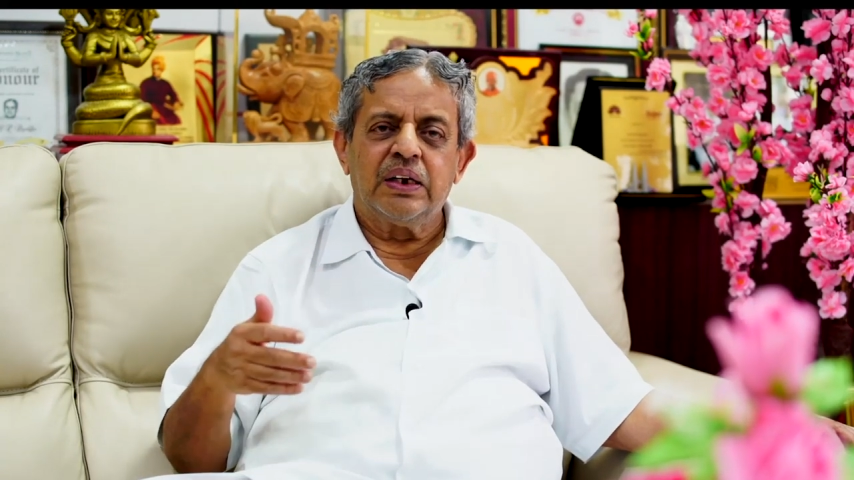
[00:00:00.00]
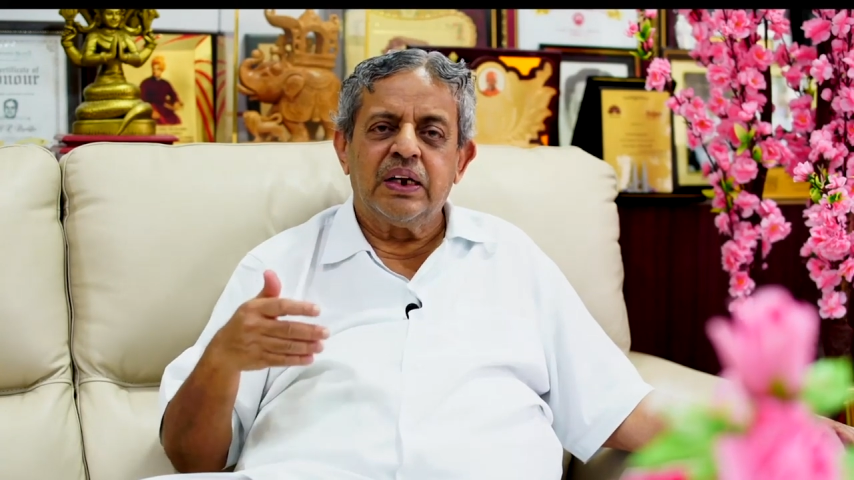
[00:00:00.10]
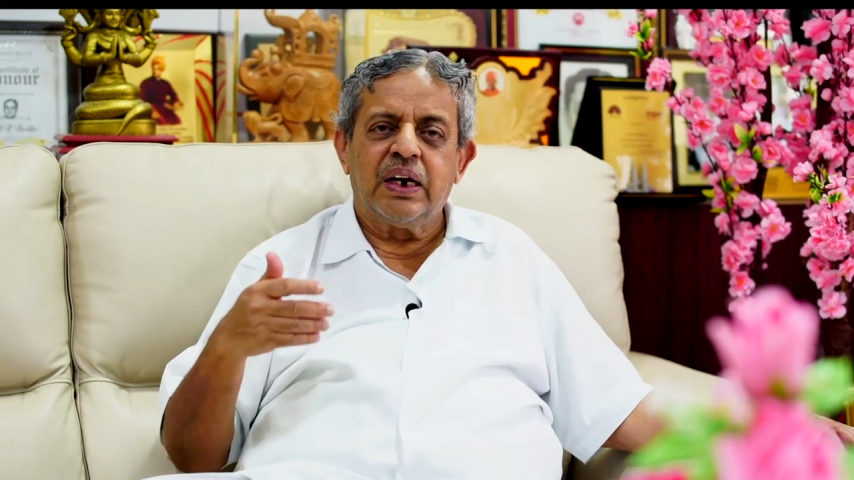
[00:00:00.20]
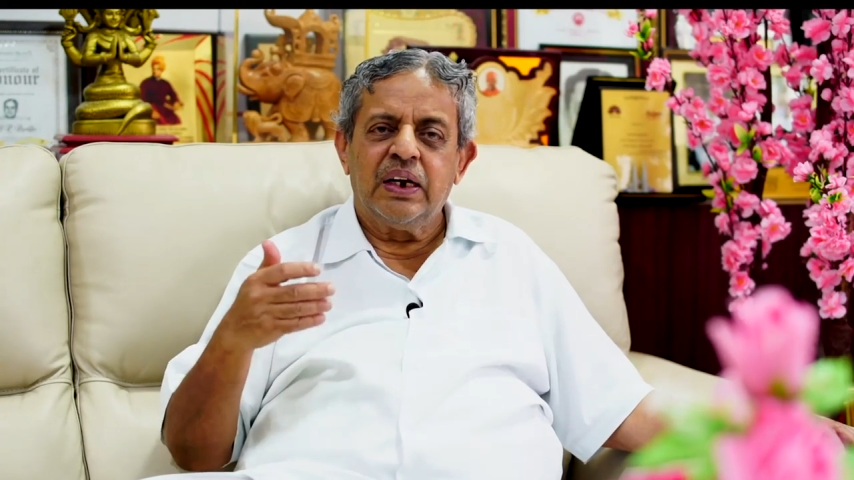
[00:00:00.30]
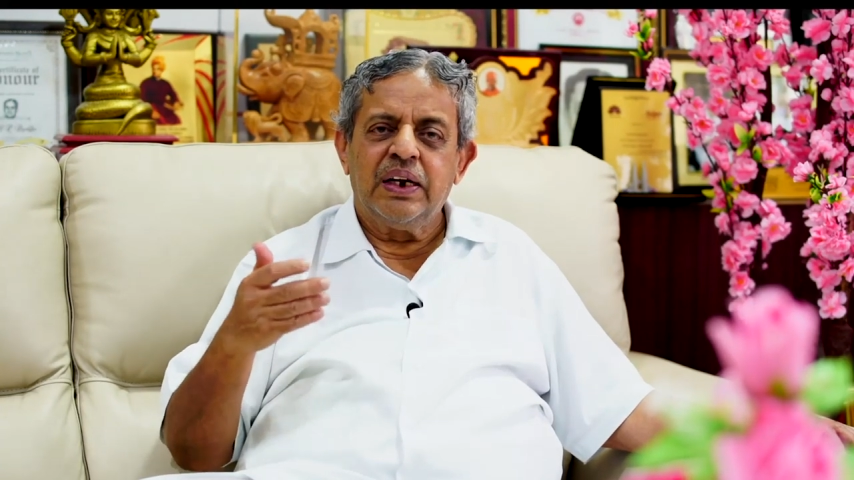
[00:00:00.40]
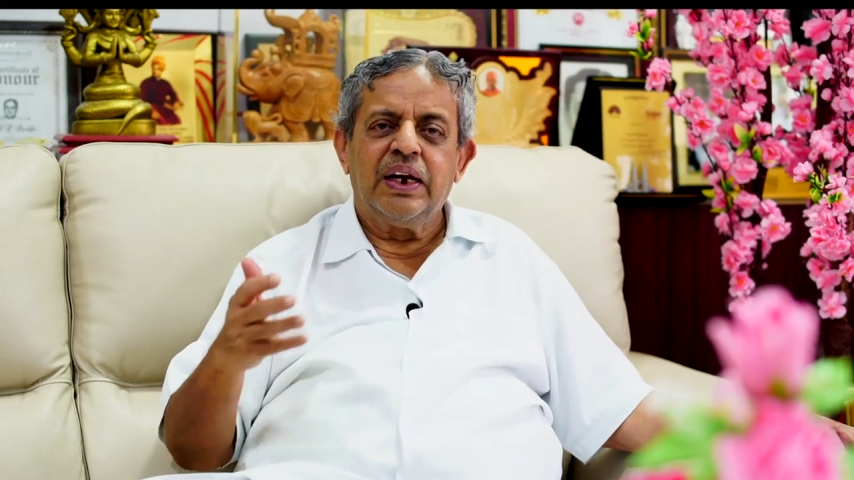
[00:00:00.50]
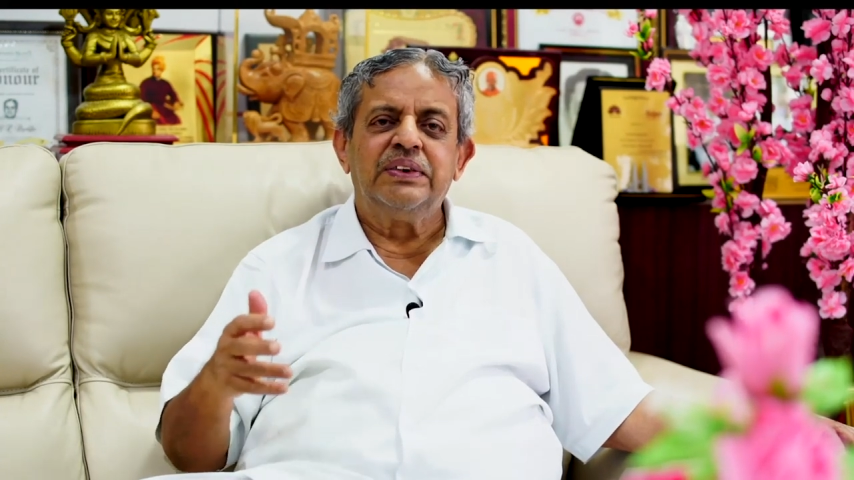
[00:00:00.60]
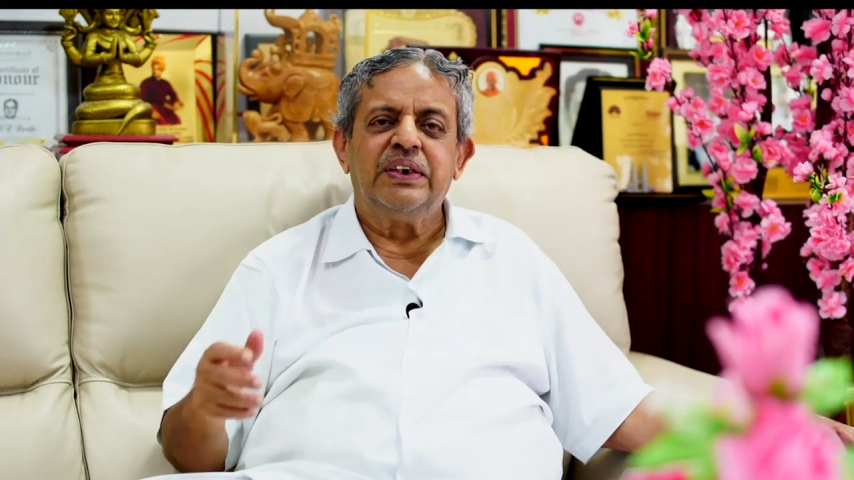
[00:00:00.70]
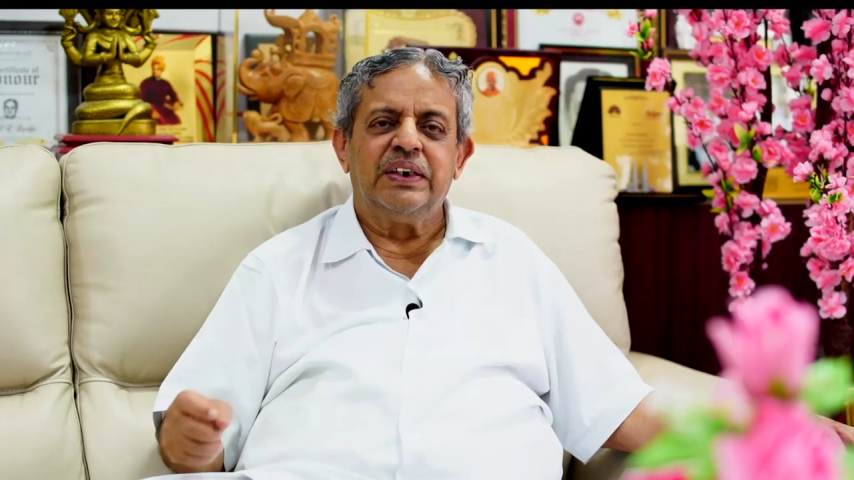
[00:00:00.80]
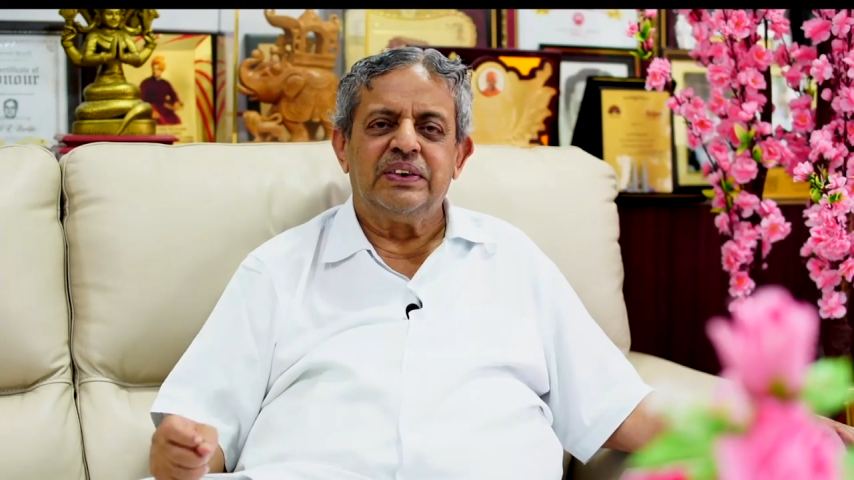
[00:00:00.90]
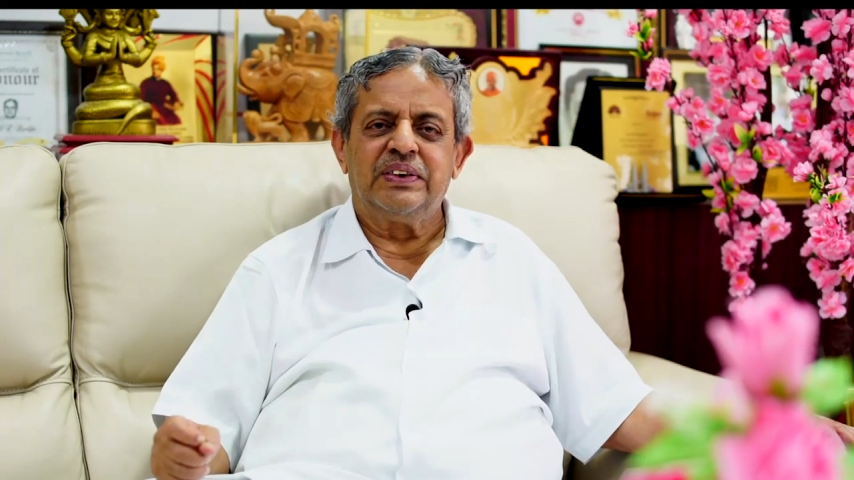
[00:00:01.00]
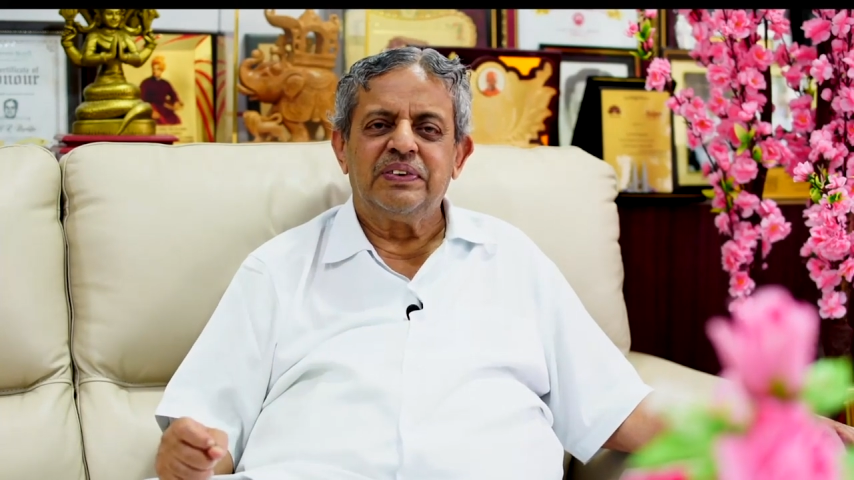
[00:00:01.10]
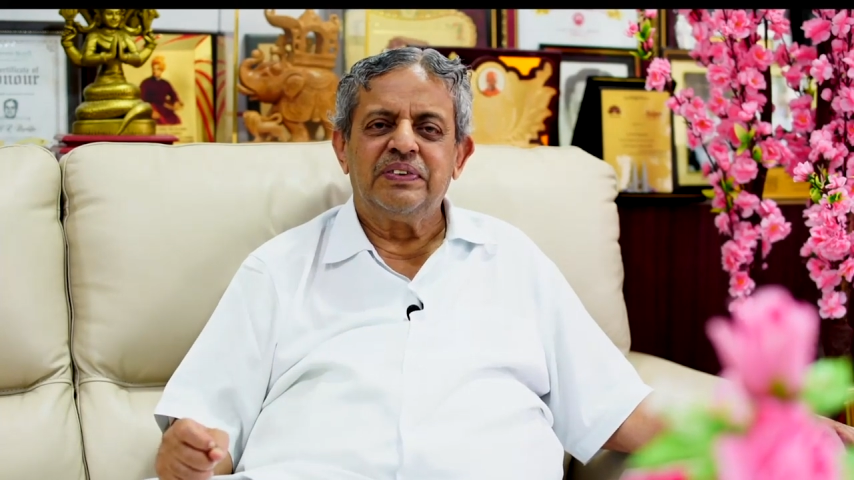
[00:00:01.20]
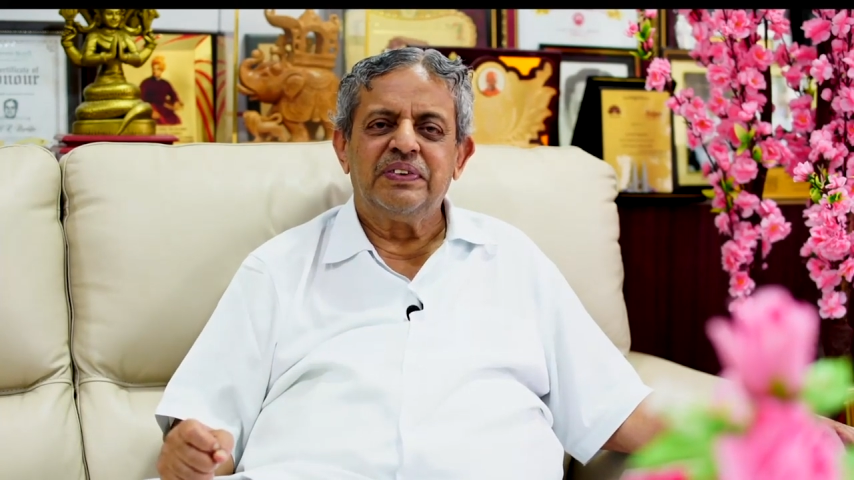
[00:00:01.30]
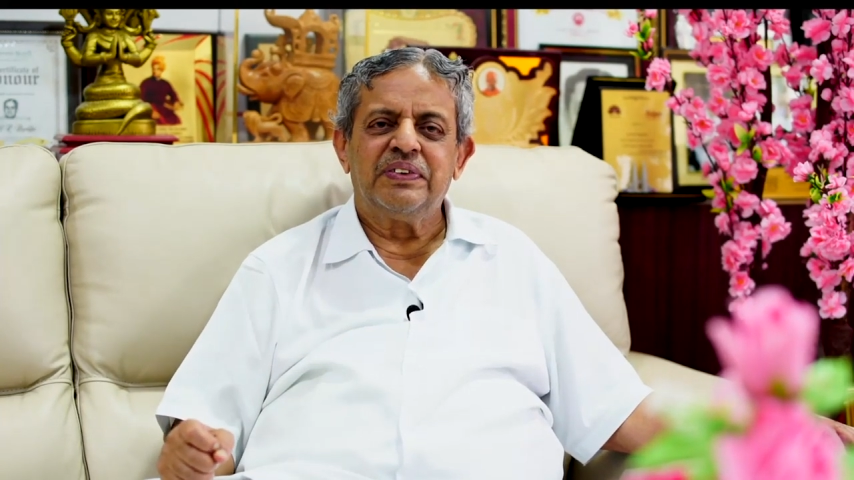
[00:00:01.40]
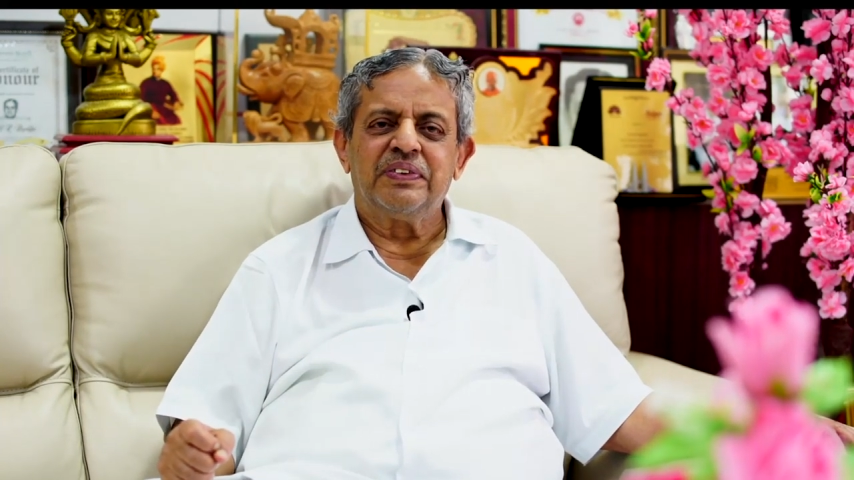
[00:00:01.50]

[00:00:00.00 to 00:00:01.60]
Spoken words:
other NCDs.